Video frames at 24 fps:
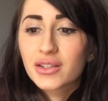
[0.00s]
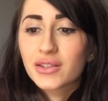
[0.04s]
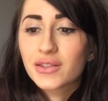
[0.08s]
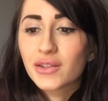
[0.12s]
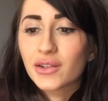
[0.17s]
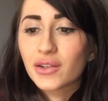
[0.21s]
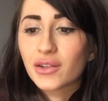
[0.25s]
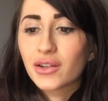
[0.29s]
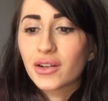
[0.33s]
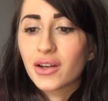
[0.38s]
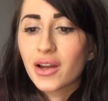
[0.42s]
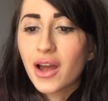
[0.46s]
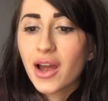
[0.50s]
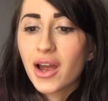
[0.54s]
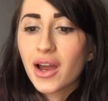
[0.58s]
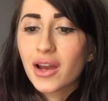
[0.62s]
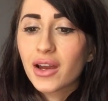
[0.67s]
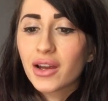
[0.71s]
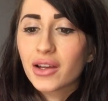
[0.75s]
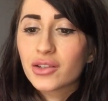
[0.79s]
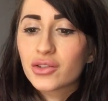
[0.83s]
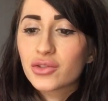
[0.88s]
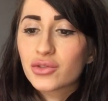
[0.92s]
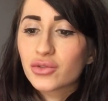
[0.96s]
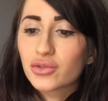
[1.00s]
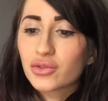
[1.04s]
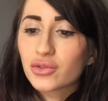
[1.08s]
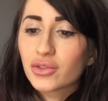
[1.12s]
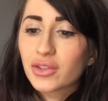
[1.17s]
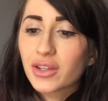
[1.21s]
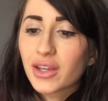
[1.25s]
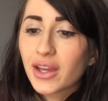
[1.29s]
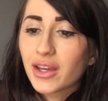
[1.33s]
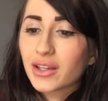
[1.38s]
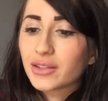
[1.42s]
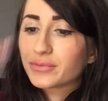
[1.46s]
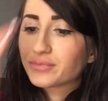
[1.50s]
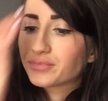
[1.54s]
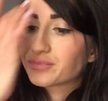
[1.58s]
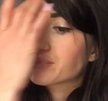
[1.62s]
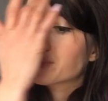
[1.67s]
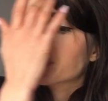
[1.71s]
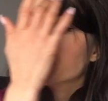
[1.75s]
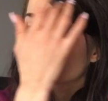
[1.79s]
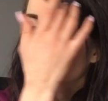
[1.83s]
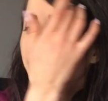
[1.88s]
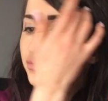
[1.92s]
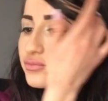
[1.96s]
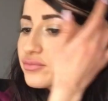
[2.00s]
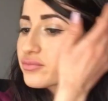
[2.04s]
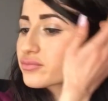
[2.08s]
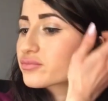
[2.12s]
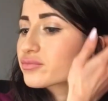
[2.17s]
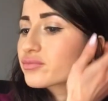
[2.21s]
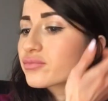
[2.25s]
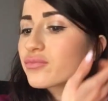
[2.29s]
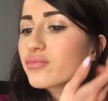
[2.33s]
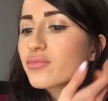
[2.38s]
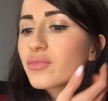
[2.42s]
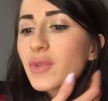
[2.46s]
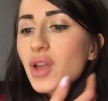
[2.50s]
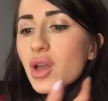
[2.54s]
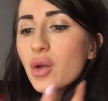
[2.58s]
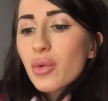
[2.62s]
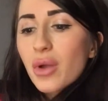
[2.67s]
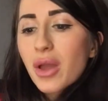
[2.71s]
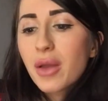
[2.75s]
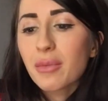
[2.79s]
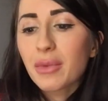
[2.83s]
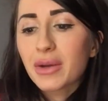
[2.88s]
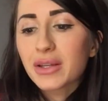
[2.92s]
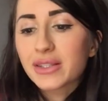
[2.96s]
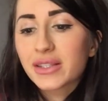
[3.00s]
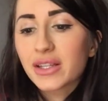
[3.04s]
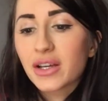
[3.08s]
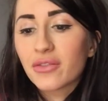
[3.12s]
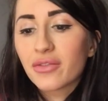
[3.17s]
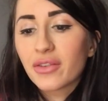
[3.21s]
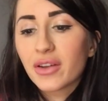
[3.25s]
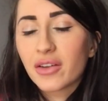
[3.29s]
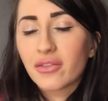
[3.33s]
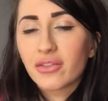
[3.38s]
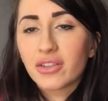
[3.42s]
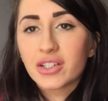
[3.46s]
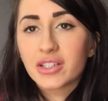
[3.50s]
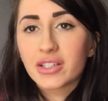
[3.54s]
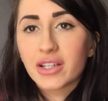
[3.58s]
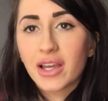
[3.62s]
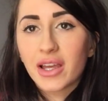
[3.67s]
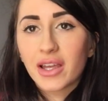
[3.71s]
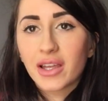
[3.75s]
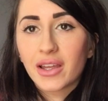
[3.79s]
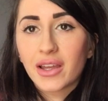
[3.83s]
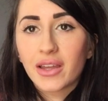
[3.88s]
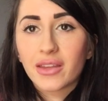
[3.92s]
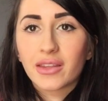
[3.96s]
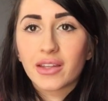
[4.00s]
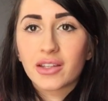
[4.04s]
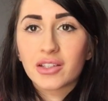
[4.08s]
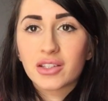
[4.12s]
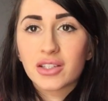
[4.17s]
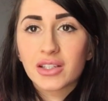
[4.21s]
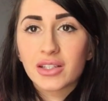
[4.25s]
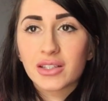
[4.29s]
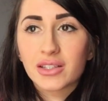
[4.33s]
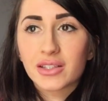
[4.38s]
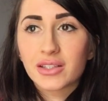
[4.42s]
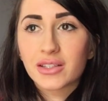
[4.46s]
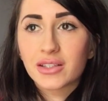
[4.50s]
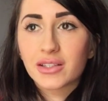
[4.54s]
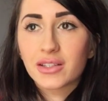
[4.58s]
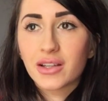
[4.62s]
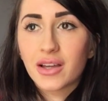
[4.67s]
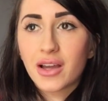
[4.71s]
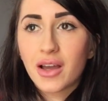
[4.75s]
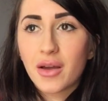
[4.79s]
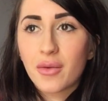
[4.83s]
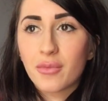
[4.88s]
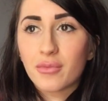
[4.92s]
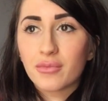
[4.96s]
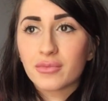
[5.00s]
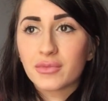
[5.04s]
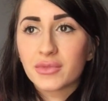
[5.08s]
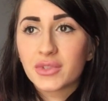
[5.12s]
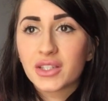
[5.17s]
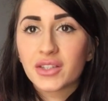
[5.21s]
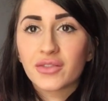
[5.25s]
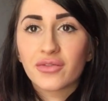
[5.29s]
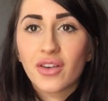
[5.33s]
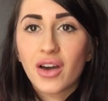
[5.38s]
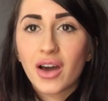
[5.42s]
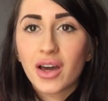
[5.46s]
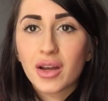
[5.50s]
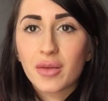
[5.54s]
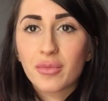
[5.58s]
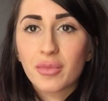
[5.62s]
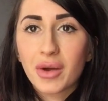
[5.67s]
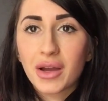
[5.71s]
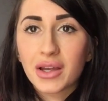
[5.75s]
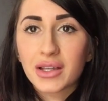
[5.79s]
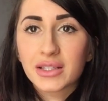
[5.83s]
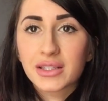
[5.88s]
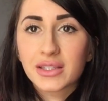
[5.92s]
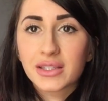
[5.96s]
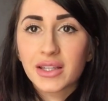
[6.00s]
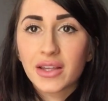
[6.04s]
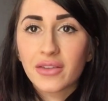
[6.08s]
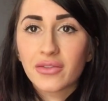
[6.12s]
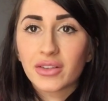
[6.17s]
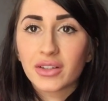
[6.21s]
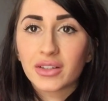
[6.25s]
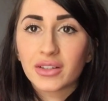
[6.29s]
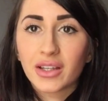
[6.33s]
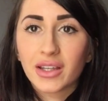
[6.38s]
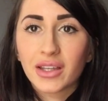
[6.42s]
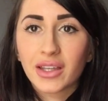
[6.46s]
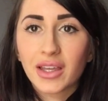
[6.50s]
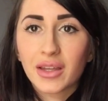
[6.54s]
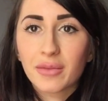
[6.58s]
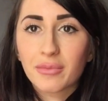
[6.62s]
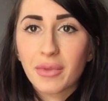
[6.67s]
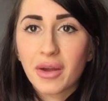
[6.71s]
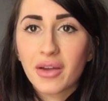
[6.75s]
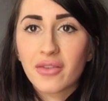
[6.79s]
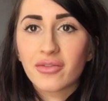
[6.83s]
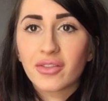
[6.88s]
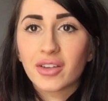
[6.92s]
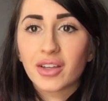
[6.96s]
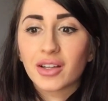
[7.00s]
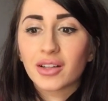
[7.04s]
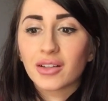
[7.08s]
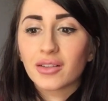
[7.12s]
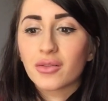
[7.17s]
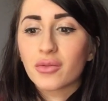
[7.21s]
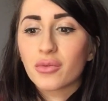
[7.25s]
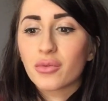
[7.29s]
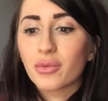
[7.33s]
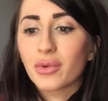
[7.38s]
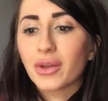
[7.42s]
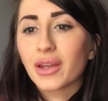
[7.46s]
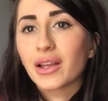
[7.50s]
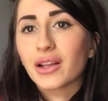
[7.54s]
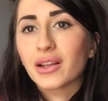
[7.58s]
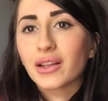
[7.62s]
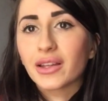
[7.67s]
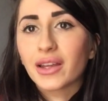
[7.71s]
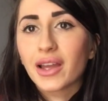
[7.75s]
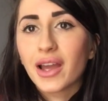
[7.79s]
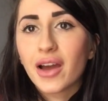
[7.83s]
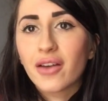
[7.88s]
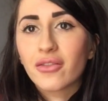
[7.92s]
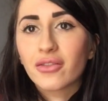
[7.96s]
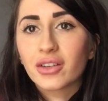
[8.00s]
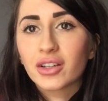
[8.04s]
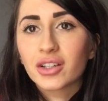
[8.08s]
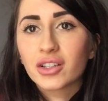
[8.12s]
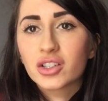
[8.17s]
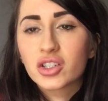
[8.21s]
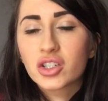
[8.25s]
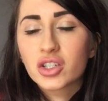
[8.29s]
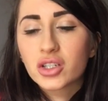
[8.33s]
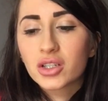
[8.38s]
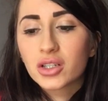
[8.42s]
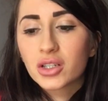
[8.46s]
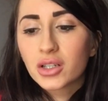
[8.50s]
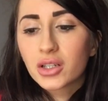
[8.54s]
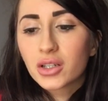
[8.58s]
So I do weigh myself every day and then just divide it by 7 and get my weekly average.